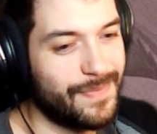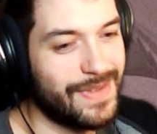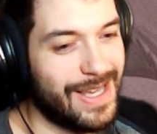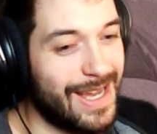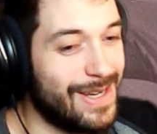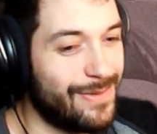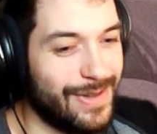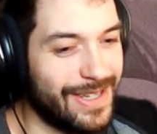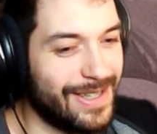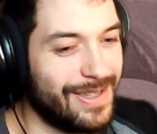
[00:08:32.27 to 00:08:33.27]
kind of
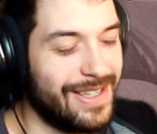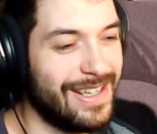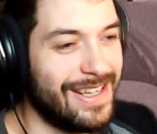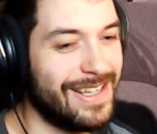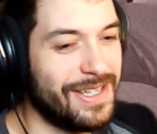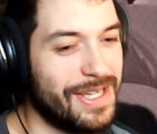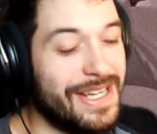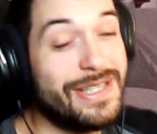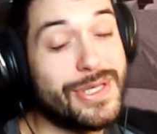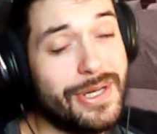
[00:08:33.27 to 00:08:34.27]
an
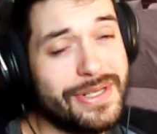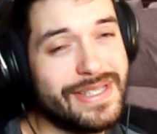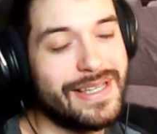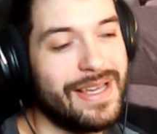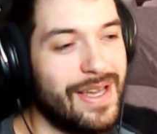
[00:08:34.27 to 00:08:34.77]
insult,